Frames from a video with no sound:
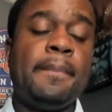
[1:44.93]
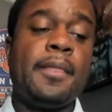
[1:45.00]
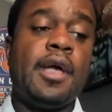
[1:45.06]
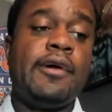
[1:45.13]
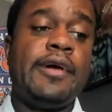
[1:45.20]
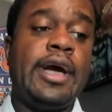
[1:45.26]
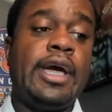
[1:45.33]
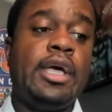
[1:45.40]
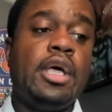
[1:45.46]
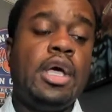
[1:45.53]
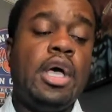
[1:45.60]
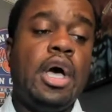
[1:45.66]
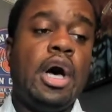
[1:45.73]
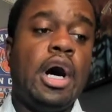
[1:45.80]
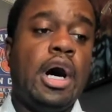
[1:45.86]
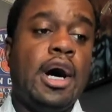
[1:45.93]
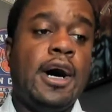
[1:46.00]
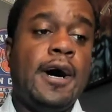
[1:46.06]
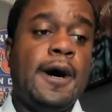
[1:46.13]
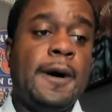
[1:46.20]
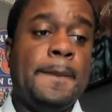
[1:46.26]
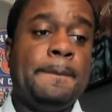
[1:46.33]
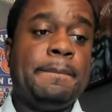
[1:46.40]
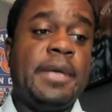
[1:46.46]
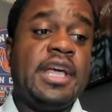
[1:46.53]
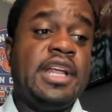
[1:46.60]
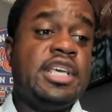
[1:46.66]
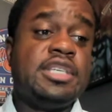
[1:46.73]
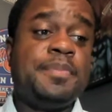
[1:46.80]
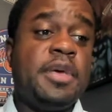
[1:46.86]
All right. Um, and
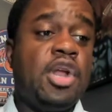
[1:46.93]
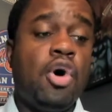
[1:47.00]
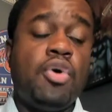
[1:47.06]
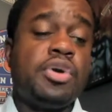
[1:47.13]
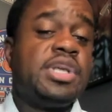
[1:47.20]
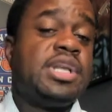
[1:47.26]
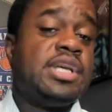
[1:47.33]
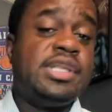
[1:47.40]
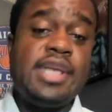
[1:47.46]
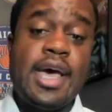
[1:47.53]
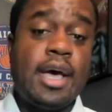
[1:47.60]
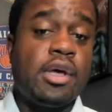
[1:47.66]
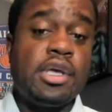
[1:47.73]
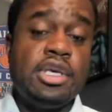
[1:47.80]
he's been holding it down.